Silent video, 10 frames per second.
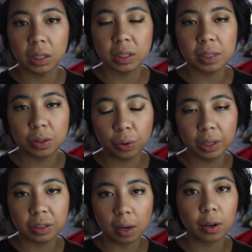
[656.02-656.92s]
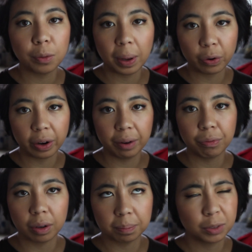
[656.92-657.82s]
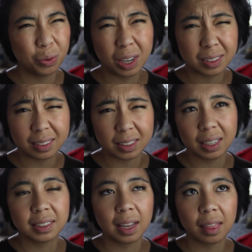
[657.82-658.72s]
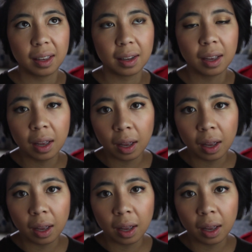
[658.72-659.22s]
CYNTOIA's documentary from 2006, I think.